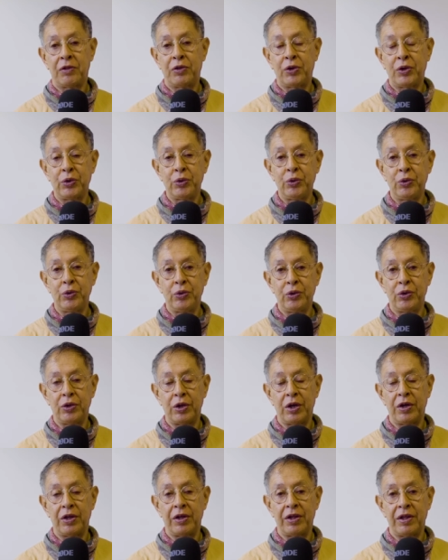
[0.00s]
through
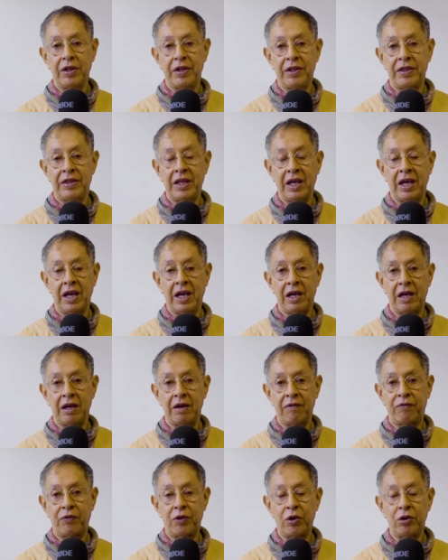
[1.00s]
the
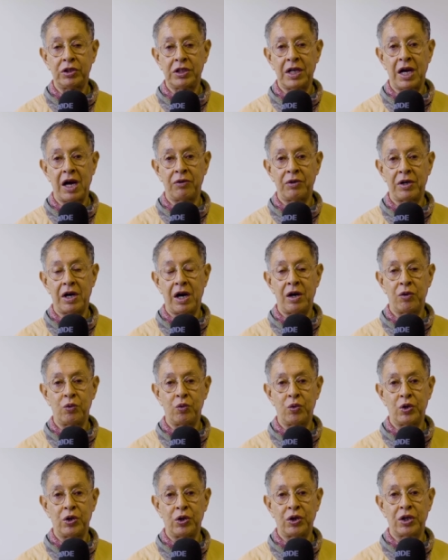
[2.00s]
Frogtown Art
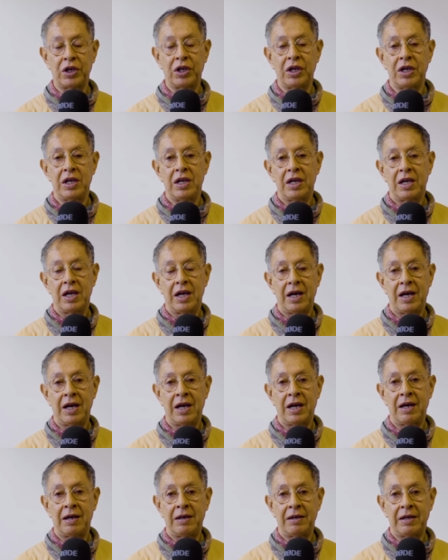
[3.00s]
Walk,
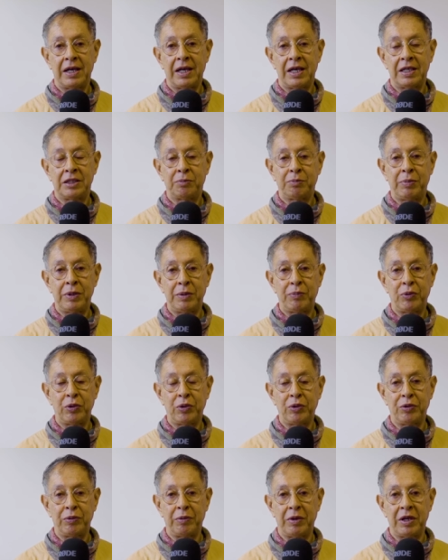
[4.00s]

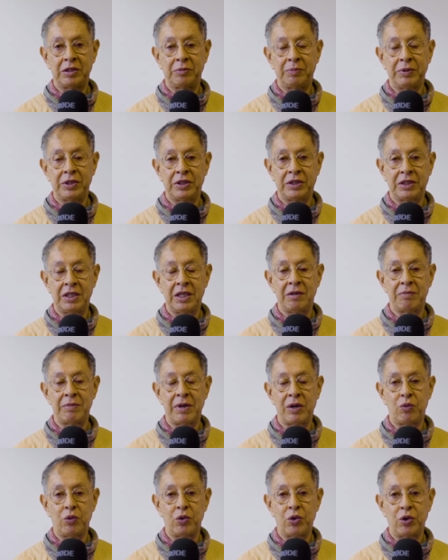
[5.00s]
people has been seeing
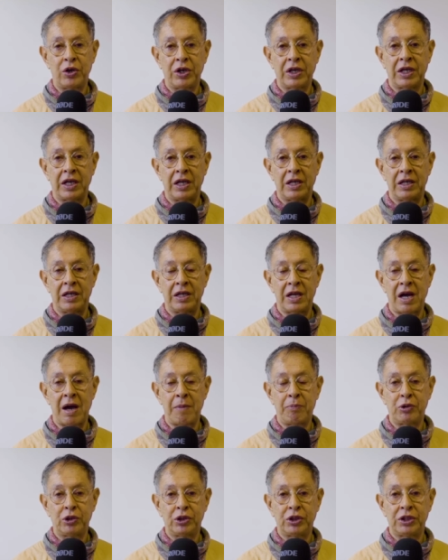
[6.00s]
my work and
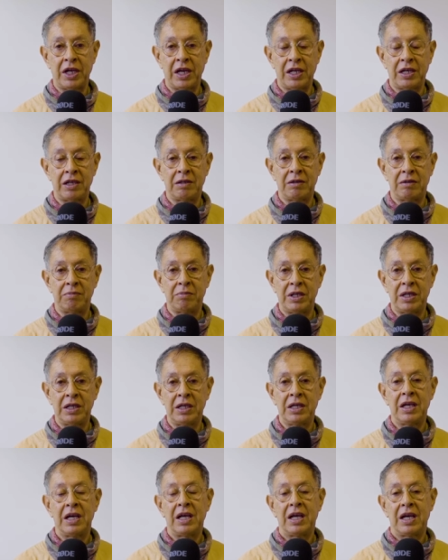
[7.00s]
appreciating
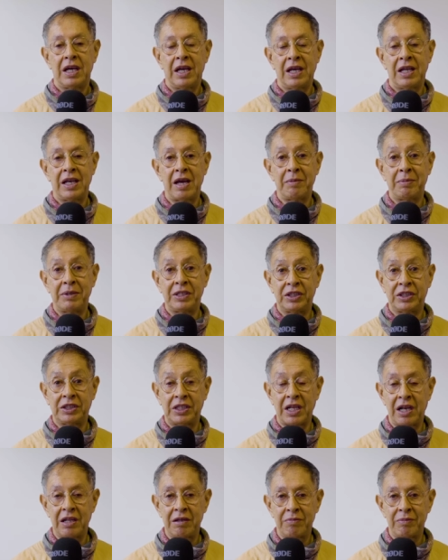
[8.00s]
me, and I've been
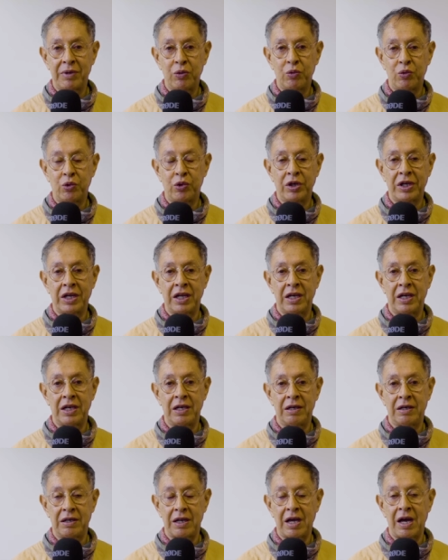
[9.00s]
selling my work,
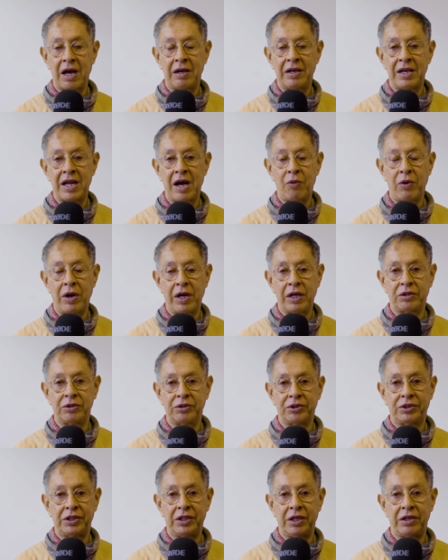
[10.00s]
and now I
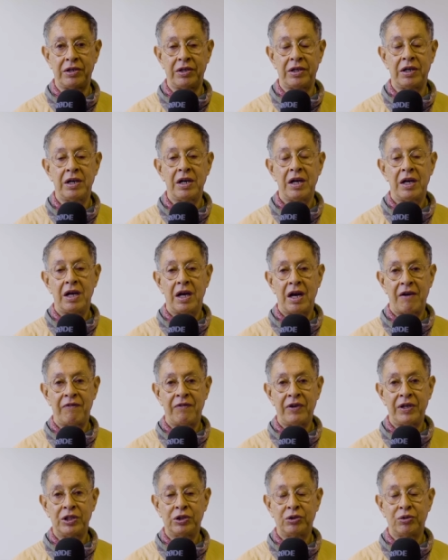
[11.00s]
consider a
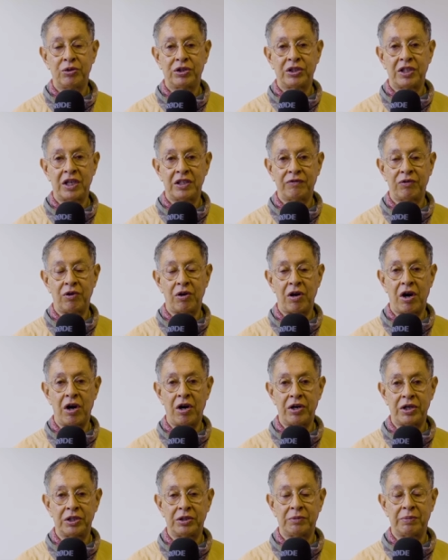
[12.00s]
very successful
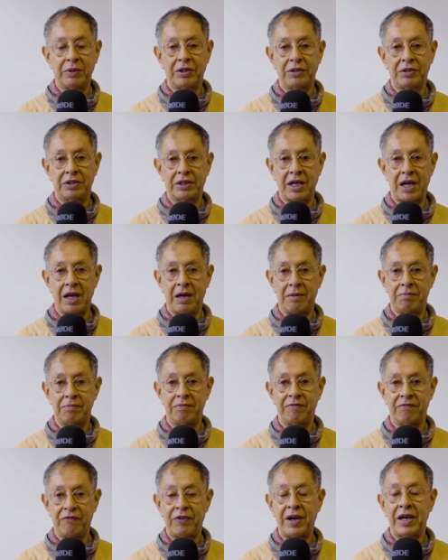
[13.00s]
artist, because
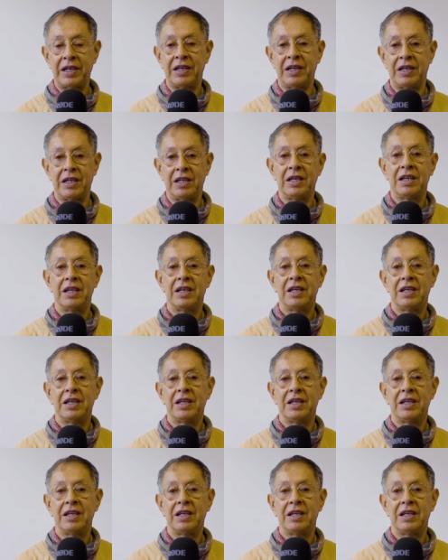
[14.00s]
I'm finally